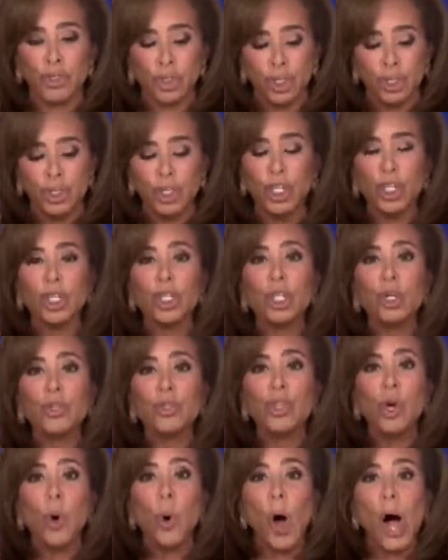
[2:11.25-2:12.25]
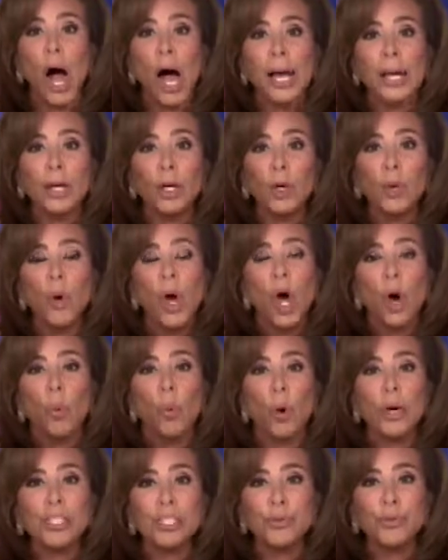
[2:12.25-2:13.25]
She's going to lose Ohio,
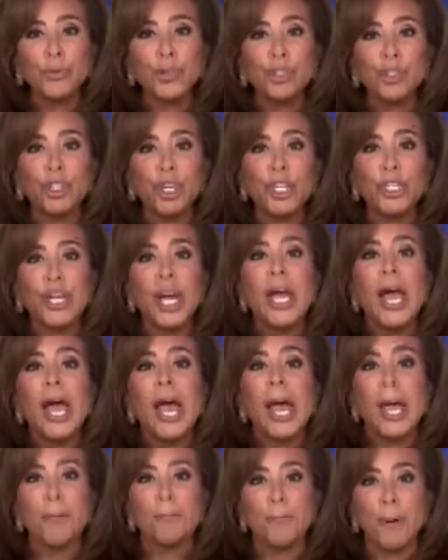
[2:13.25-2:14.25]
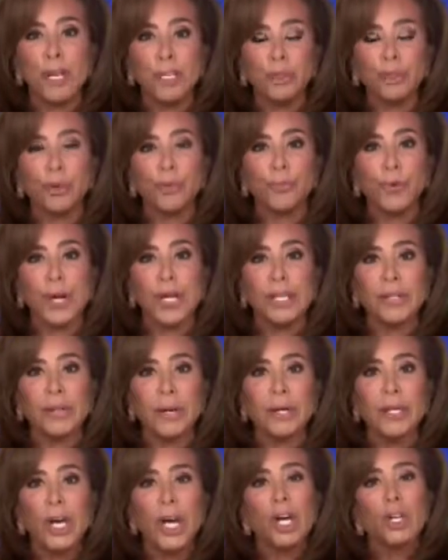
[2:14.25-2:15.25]
West Virginia, and
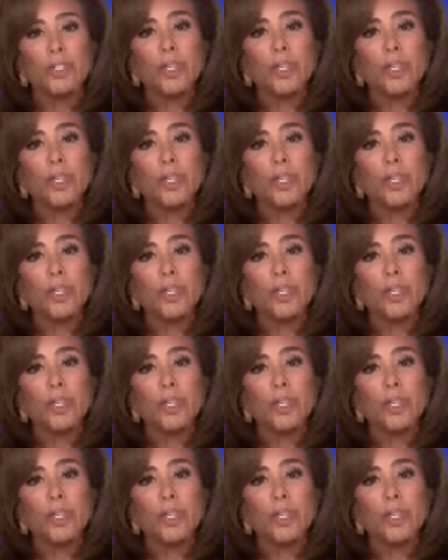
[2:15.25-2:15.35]
Pennsylvania.